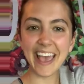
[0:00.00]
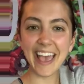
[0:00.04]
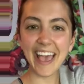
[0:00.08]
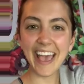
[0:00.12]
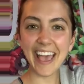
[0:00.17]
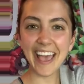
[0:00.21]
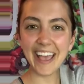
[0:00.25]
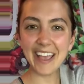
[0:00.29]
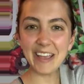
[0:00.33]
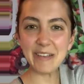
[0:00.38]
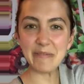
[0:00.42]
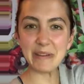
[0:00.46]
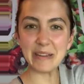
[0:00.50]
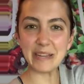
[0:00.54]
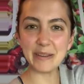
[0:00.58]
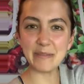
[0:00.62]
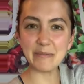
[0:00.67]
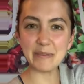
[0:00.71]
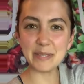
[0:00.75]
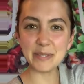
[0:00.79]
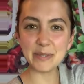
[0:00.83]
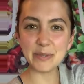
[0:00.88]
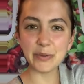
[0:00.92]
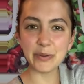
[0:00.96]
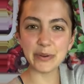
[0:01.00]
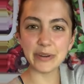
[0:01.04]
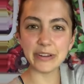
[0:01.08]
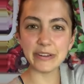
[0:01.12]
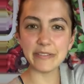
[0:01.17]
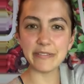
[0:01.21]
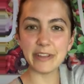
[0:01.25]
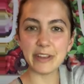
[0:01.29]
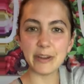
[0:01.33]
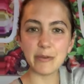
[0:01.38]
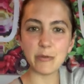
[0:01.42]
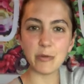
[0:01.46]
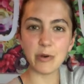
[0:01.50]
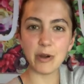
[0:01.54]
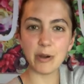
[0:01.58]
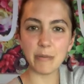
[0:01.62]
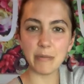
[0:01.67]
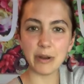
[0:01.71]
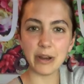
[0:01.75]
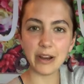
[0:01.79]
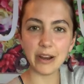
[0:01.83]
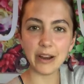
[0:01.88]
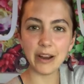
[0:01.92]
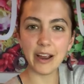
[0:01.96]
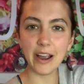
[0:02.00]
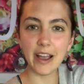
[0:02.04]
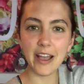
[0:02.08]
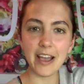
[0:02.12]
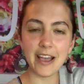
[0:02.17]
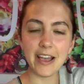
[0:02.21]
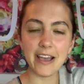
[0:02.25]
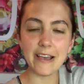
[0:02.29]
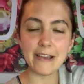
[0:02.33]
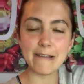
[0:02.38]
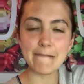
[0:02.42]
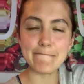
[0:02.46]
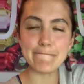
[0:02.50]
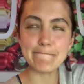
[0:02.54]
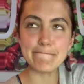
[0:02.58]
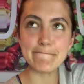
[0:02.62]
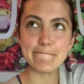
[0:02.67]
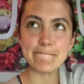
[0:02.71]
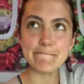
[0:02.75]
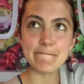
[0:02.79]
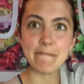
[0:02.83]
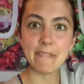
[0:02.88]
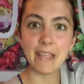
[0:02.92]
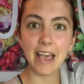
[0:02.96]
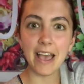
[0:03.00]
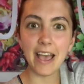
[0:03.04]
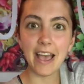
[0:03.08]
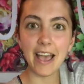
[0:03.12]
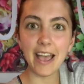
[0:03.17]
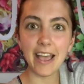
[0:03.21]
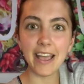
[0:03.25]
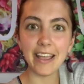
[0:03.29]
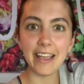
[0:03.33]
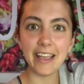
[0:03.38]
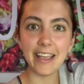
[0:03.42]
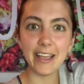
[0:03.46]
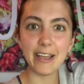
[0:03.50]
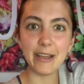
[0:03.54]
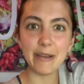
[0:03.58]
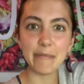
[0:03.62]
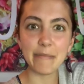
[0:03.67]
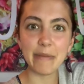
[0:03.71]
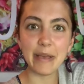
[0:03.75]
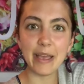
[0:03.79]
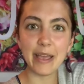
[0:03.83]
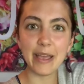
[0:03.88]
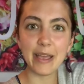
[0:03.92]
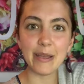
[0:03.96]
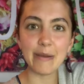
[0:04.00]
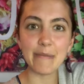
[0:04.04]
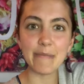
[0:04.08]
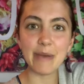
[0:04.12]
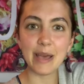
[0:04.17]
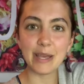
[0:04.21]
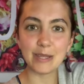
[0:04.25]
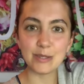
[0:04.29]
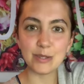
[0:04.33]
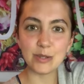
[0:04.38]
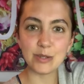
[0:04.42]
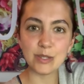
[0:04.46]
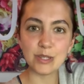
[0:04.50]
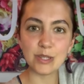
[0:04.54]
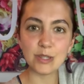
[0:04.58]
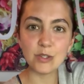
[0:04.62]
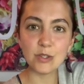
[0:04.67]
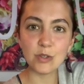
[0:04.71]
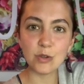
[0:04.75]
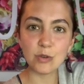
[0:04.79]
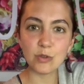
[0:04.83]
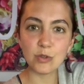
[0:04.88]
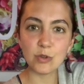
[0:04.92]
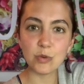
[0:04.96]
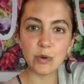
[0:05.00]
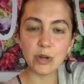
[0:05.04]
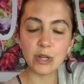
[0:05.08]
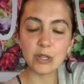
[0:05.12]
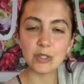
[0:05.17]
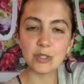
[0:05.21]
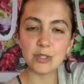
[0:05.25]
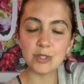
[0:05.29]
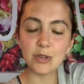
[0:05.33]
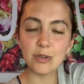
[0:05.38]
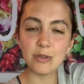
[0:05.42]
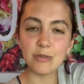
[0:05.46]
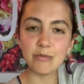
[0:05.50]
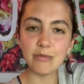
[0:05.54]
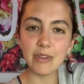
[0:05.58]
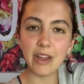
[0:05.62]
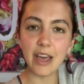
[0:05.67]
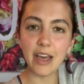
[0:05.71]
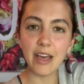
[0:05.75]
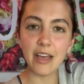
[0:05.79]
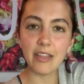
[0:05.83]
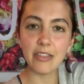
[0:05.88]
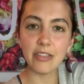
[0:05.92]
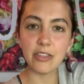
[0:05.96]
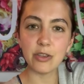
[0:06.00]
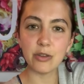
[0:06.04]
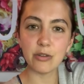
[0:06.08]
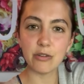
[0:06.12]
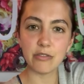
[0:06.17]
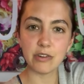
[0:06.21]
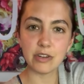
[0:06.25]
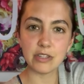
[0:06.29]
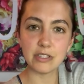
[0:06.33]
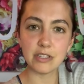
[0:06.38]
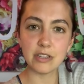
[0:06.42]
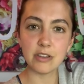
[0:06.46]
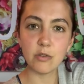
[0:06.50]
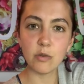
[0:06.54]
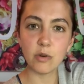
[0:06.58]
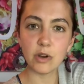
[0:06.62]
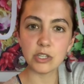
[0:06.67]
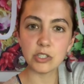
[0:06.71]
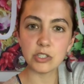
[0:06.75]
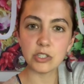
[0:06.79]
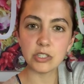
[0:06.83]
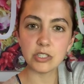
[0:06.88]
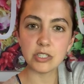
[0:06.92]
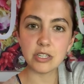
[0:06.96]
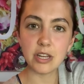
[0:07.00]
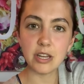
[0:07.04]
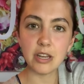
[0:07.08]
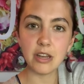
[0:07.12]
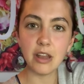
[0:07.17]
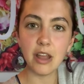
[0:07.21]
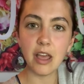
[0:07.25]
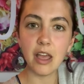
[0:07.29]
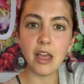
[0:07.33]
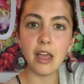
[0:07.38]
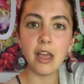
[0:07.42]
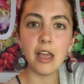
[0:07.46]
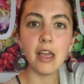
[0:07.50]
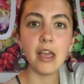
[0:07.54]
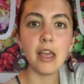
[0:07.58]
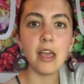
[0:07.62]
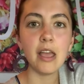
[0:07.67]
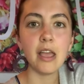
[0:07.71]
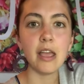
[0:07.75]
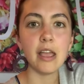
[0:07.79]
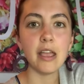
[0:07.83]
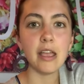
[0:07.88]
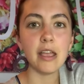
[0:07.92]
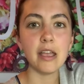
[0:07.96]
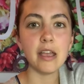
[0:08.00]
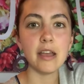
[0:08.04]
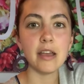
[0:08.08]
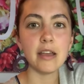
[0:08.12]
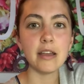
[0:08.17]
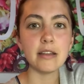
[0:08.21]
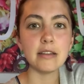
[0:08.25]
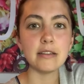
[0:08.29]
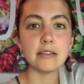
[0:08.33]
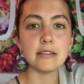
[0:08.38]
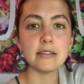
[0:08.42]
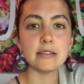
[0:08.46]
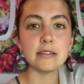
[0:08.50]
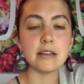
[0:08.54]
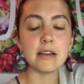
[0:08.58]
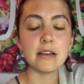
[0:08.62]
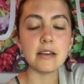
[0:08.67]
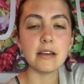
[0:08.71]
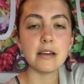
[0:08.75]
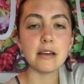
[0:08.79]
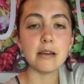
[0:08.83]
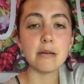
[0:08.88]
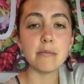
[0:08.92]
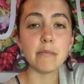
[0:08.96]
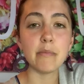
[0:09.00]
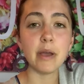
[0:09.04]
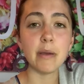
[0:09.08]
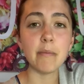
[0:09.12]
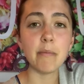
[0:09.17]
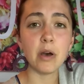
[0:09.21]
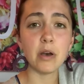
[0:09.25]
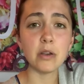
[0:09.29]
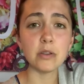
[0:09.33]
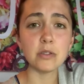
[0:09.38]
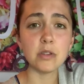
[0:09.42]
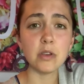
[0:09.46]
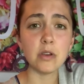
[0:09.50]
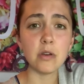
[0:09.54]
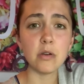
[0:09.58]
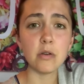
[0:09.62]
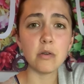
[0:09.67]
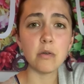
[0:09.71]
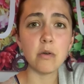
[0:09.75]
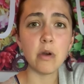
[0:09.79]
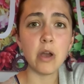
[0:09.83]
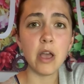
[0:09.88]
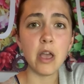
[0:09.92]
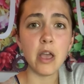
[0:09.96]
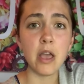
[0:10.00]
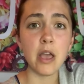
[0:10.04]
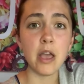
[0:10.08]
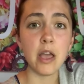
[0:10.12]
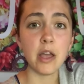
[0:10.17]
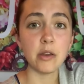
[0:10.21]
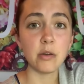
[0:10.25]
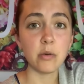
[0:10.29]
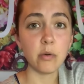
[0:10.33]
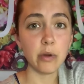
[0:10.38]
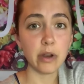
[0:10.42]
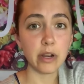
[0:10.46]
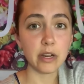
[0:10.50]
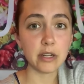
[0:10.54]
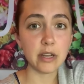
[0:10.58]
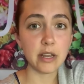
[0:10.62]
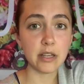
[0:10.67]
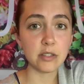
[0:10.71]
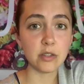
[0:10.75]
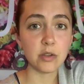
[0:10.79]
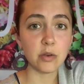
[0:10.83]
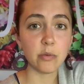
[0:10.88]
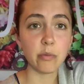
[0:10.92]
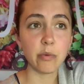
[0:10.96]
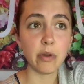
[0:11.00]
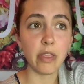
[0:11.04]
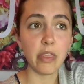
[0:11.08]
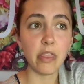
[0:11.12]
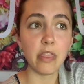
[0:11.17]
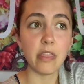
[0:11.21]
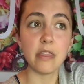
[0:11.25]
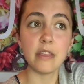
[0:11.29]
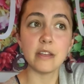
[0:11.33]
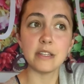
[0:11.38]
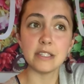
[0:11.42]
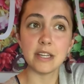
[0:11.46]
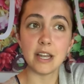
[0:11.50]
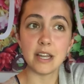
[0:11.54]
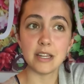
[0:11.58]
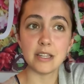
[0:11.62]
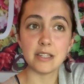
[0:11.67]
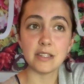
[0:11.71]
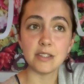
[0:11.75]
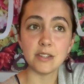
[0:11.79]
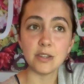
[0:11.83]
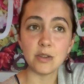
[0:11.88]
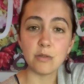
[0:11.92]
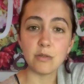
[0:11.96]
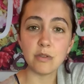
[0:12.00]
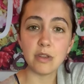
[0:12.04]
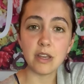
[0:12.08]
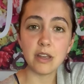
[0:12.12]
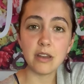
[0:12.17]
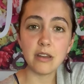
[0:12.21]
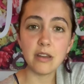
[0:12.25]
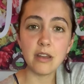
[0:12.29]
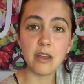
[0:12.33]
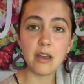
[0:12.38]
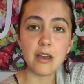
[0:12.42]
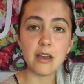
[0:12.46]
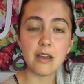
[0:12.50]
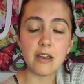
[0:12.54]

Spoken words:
Hi, my name is Lauren Van Wormer. I am a master's in social work student at the University of Washington, and I'm also an organizer with the Tenants Union.